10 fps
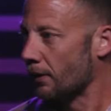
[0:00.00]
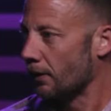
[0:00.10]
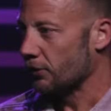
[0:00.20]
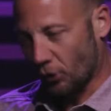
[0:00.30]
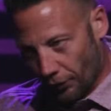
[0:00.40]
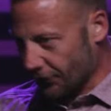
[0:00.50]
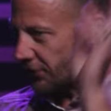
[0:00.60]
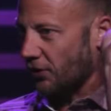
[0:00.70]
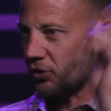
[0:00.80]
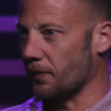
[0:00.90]
Scroll through
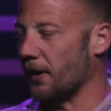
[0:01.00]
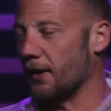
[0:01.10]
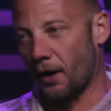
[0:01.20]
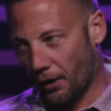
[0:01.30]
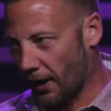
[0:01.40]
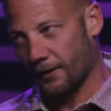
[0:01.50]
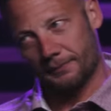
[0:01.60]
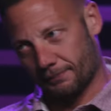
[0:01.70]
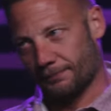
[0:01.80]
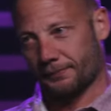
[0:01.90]
social media, all right.
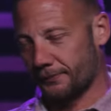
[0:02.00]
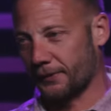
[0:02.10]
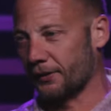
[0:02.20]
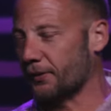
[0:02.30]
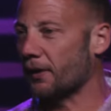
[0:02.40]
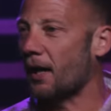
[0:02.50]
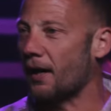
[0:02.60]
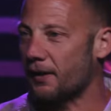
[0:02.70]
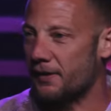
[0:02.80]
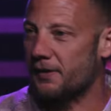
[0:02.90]
Don't do it a
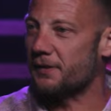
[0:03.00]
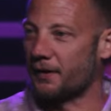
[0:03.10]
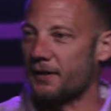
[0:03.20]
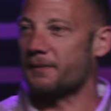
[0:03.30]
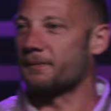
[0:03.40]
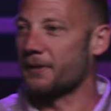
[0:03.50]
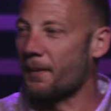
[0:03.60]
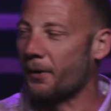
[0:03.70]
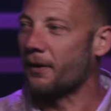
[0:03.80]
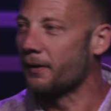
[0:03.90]
lot because you're getting dumber.